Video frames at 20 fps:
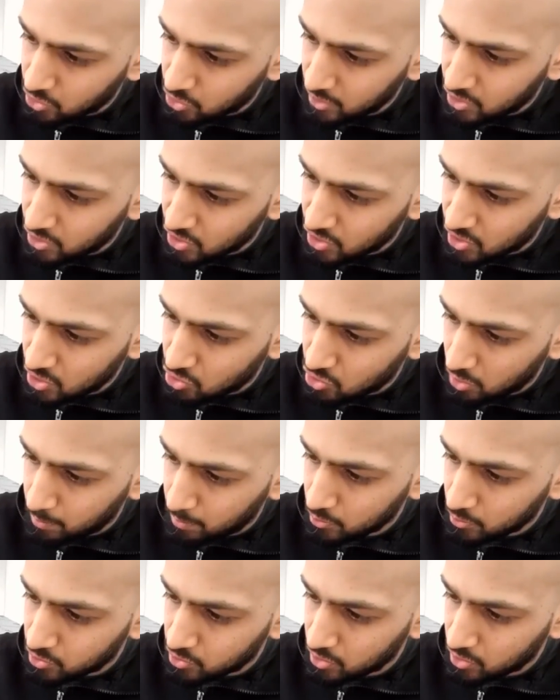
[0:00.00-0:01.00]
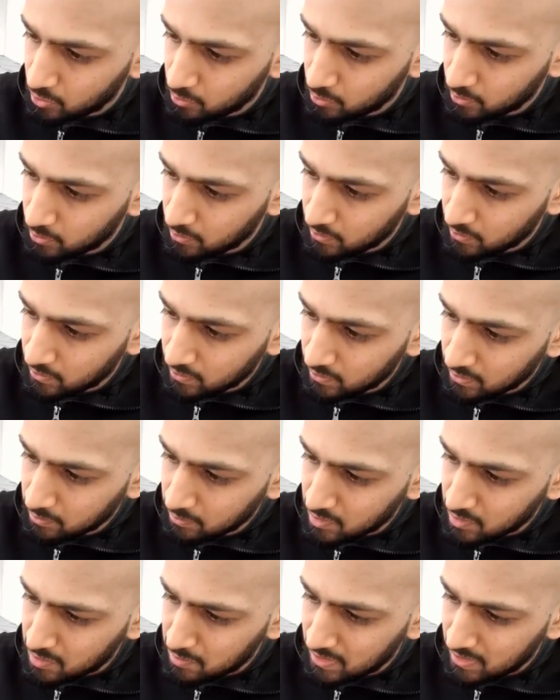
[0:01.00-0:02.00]
just a drop or two.
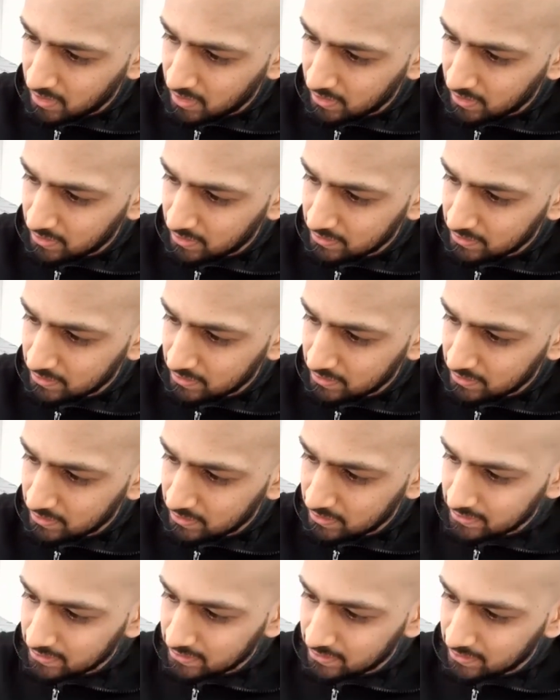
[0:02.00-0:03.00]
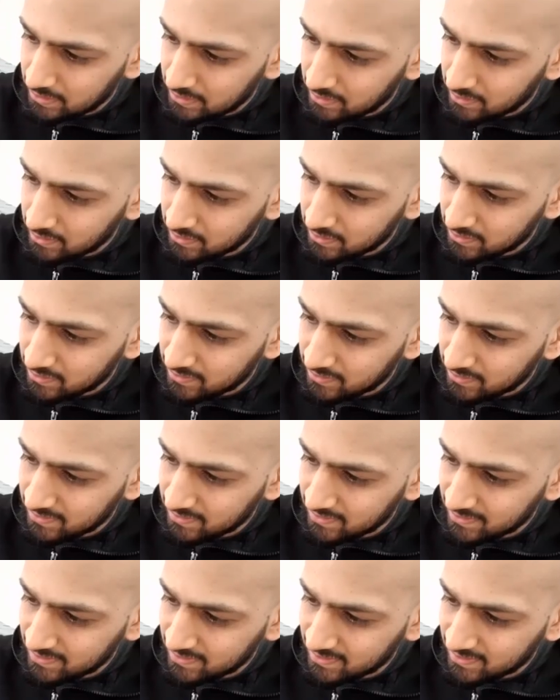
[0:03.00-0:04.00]
Bismillah. Allah.
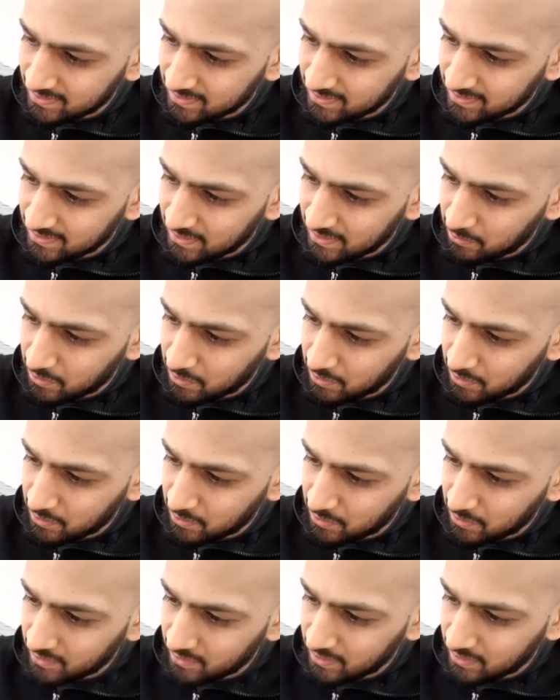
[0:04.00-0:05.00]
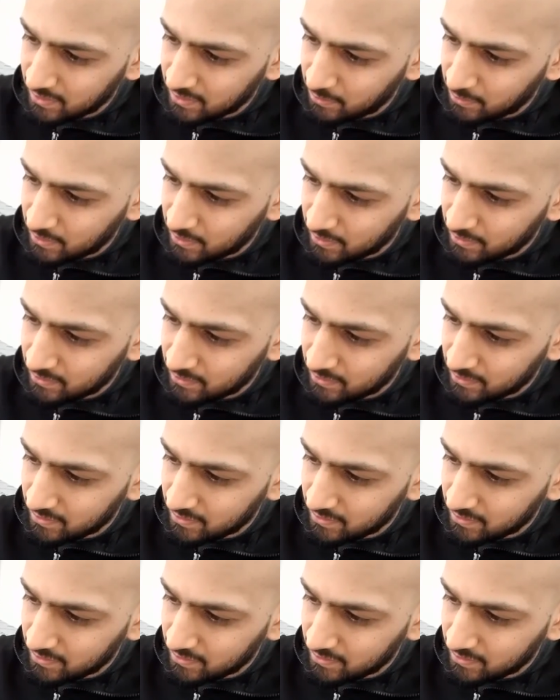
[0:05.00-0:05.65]
Here we go. Here we go.